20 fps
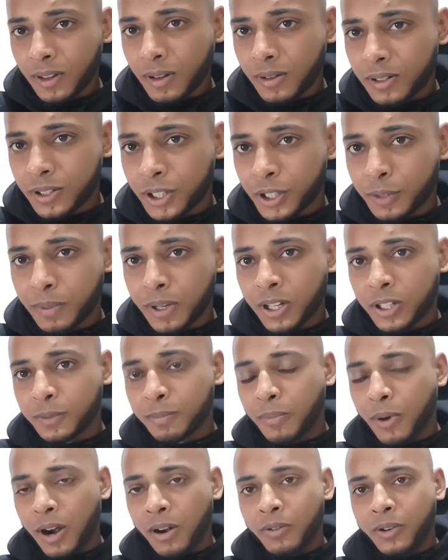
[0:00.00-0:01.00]
just because
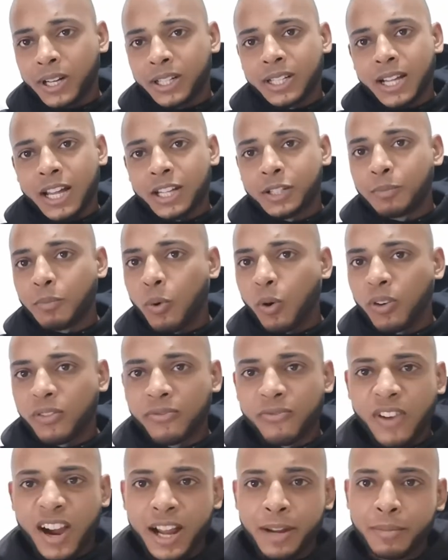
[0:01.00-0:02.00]
brown rice has more
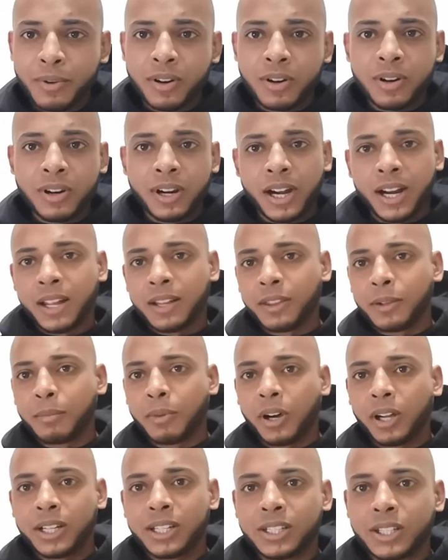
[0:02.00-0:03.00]
fiber, and the
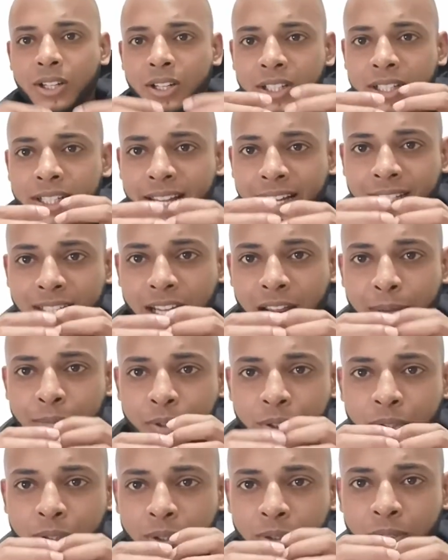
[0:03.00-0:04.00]
body is going to take time
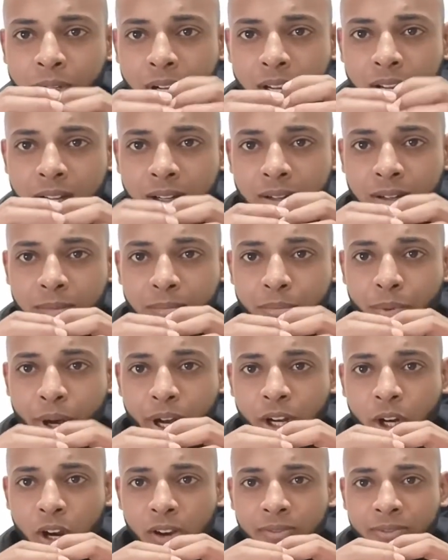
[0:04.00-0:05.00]
to
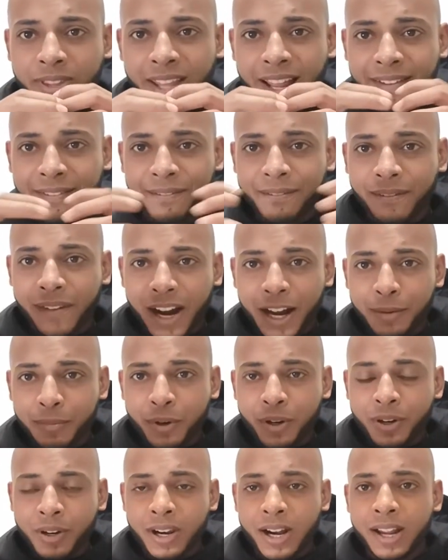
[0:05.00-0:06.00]
break off that
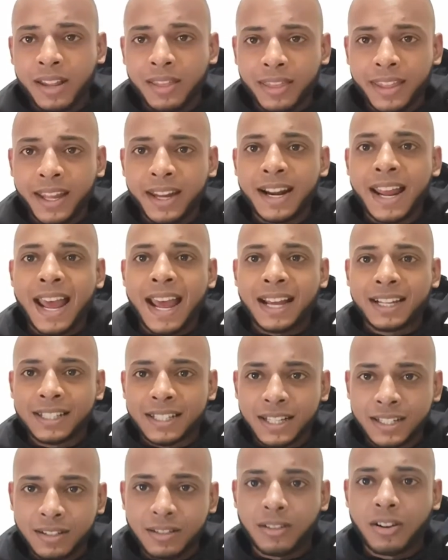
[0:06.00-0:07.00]
fiber and then
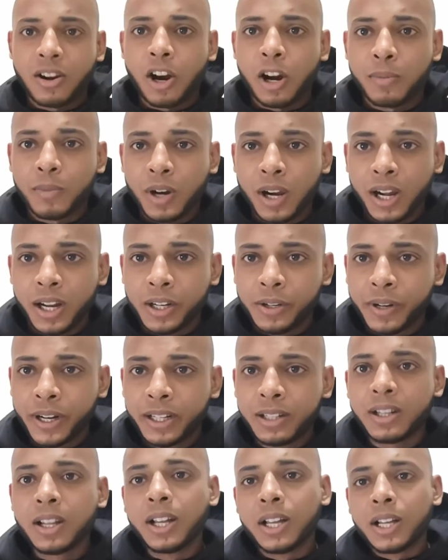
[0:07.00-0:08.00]
access the
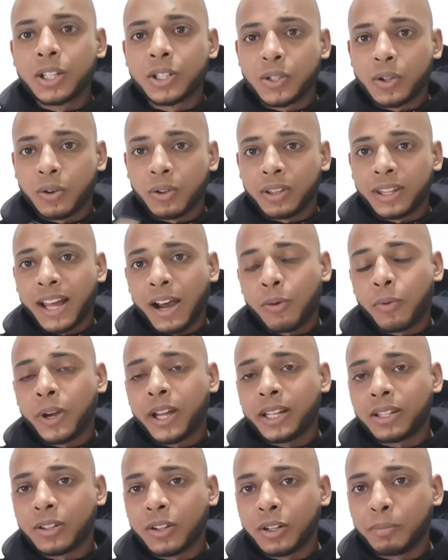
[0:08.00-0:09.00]
carbohydrate. So that way
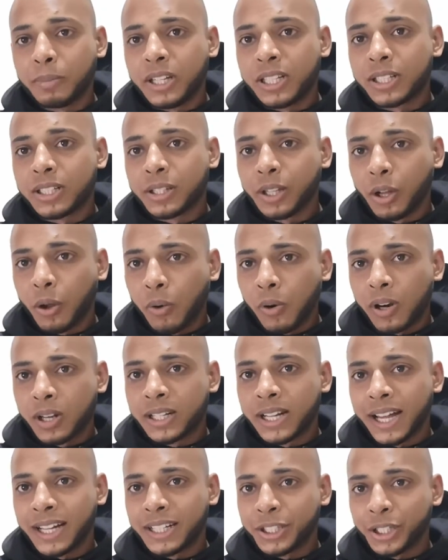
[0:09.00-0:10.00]
it could be slower
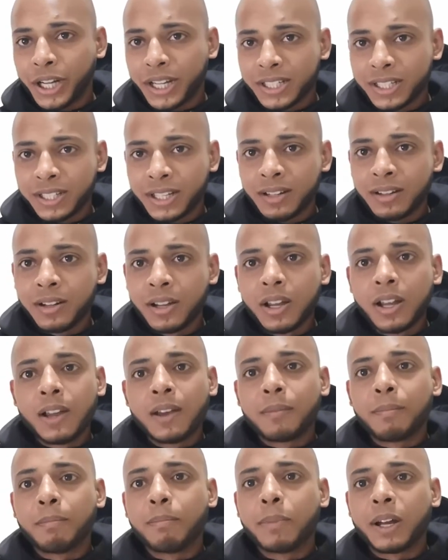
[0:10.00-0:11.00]
digesting,
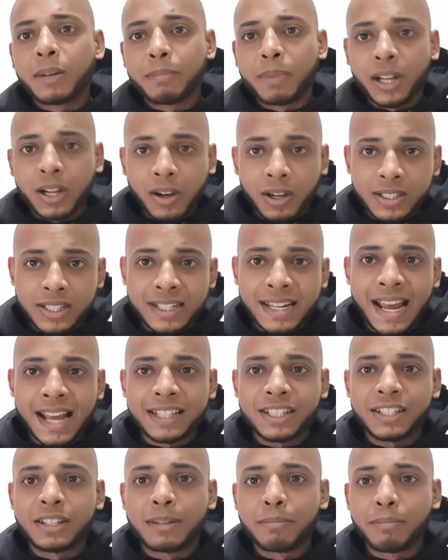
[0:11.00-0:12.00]
but because it
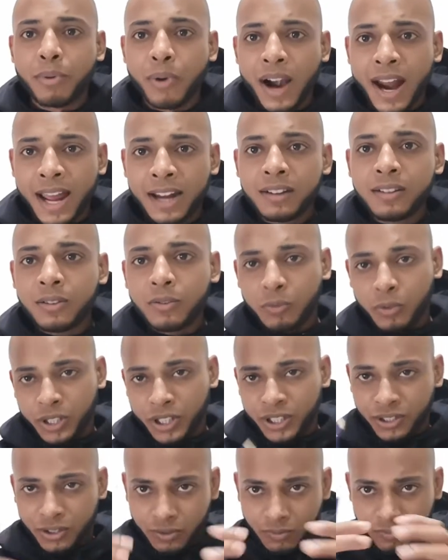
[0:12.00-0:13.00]
has the bran, which
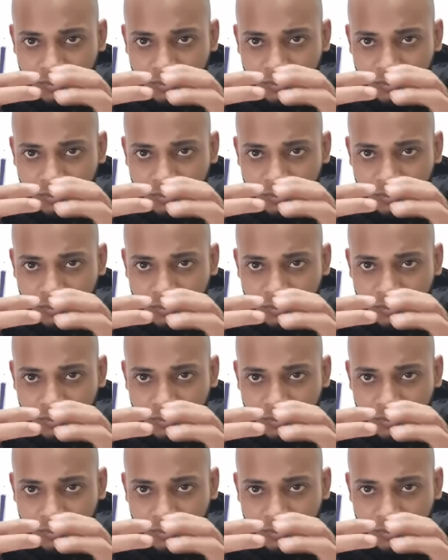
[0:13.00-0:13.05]
is